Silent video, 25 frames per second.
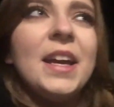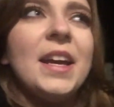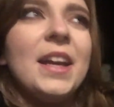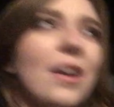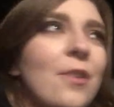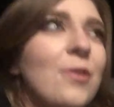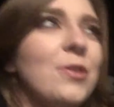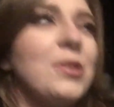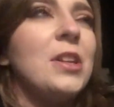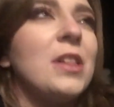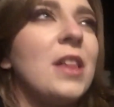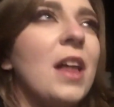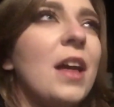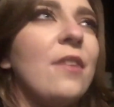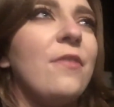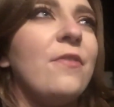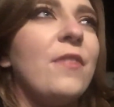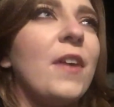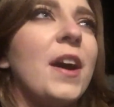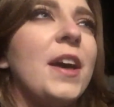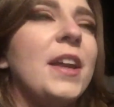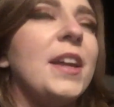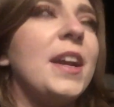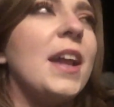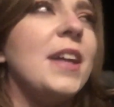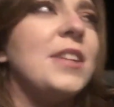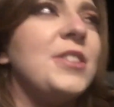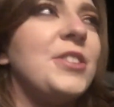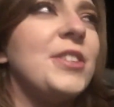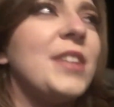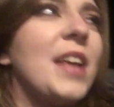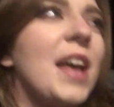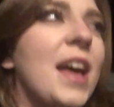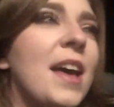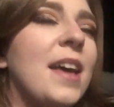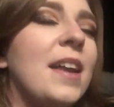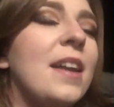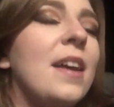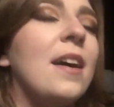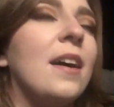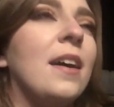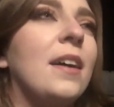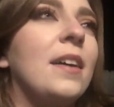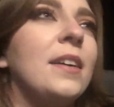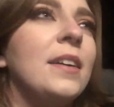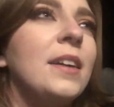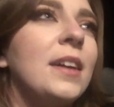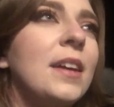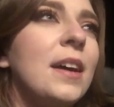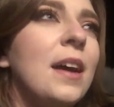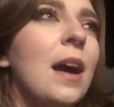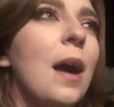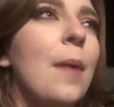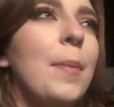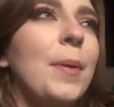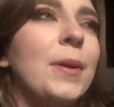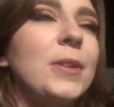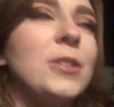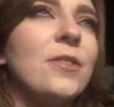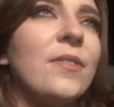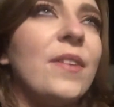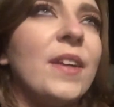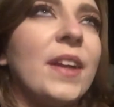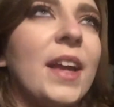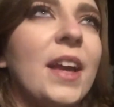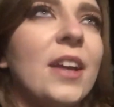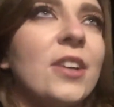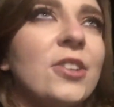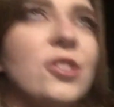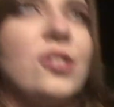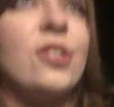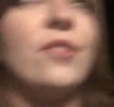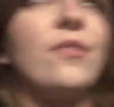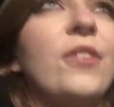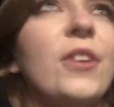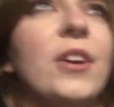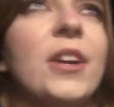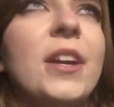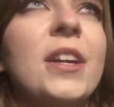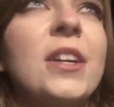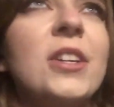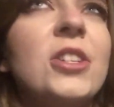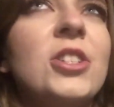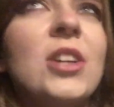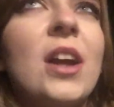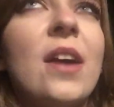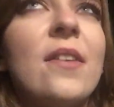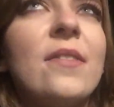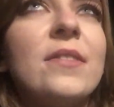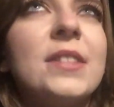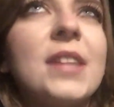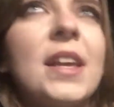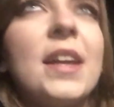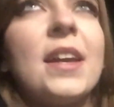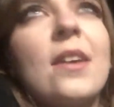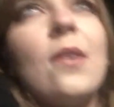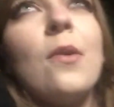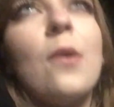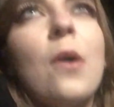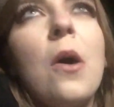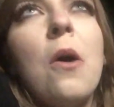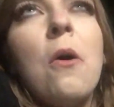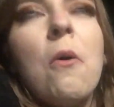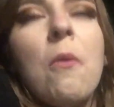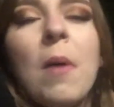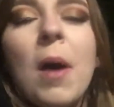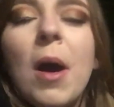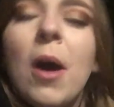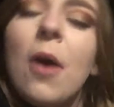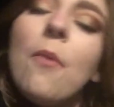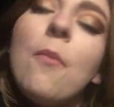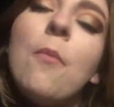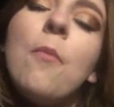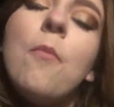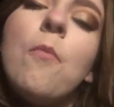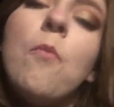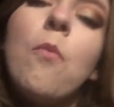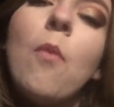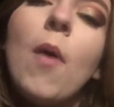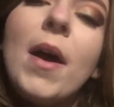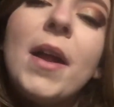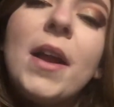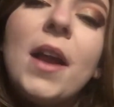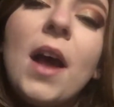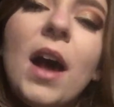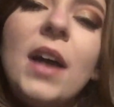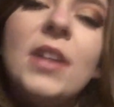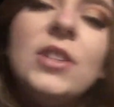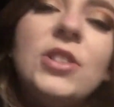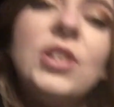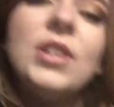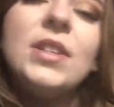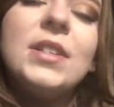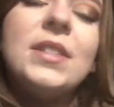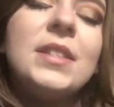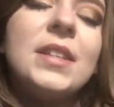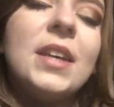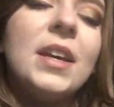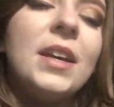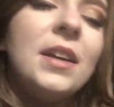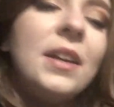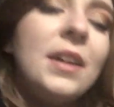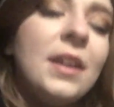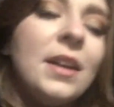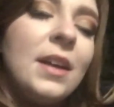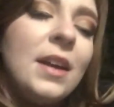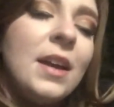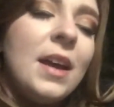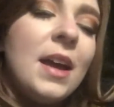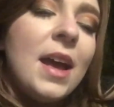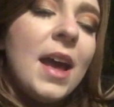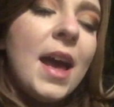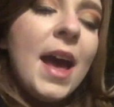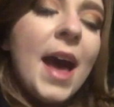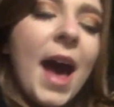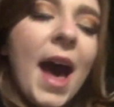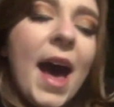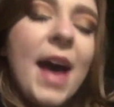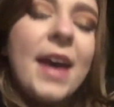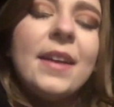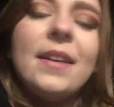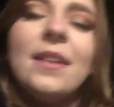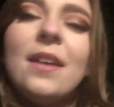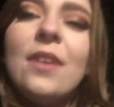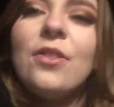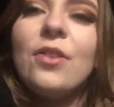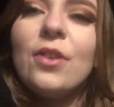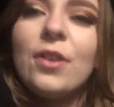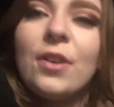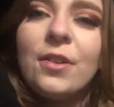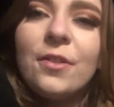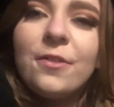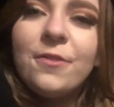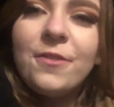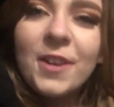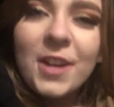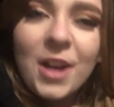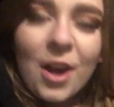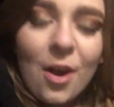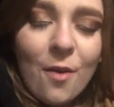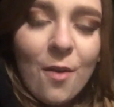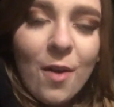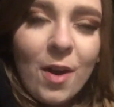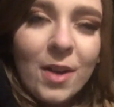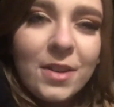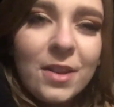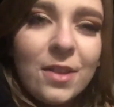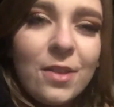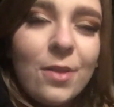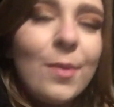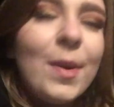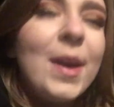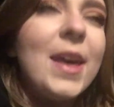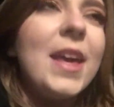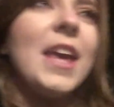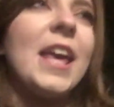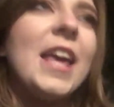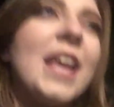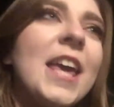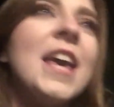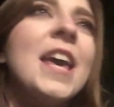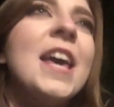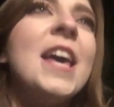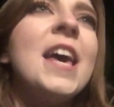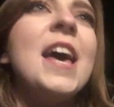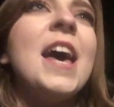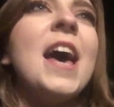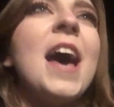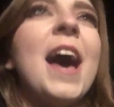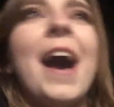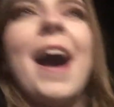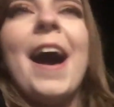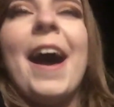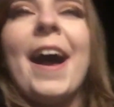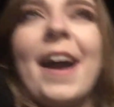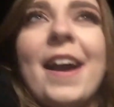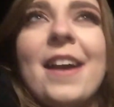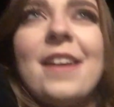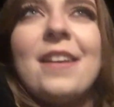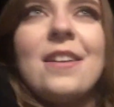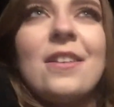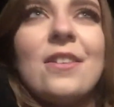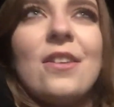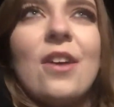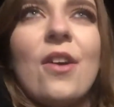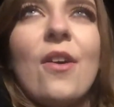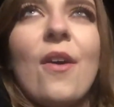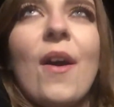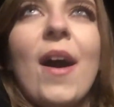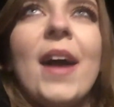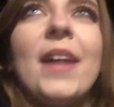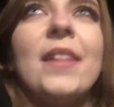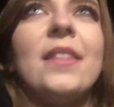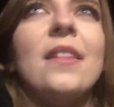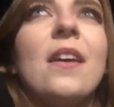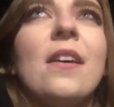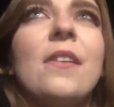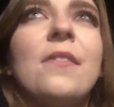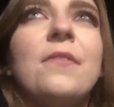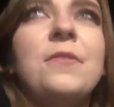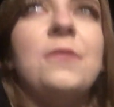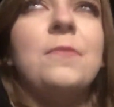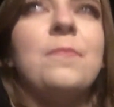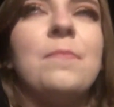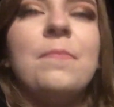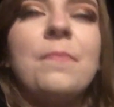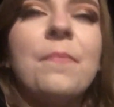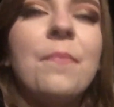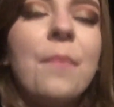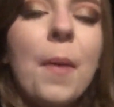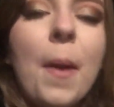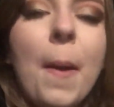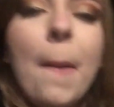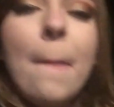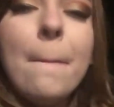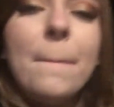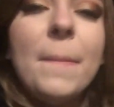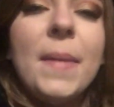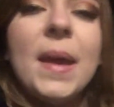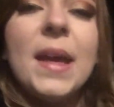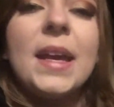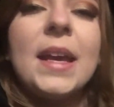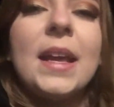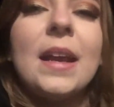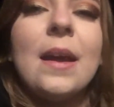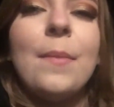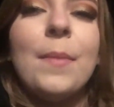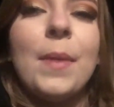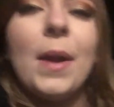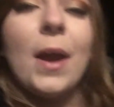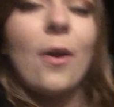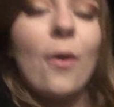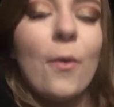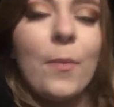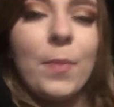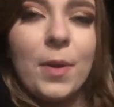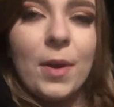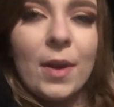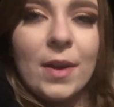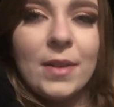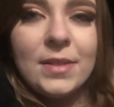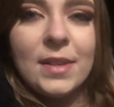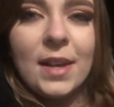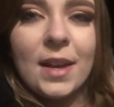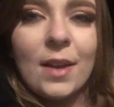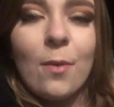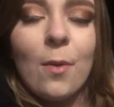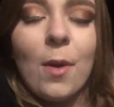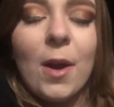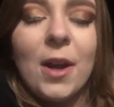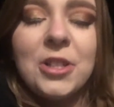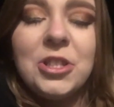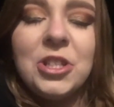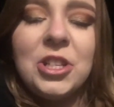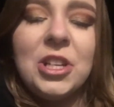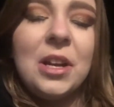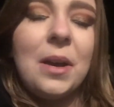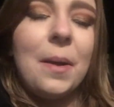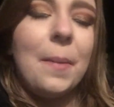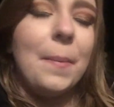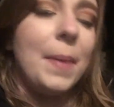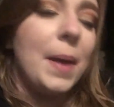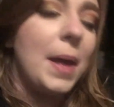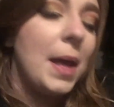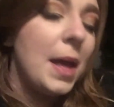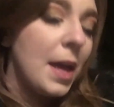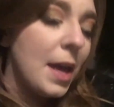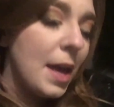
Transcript: It was a lot of fun and I just had a bunch of like extra footage and I was like, well, why not just add another video on the week? I love making them and I hope you guys like watching them.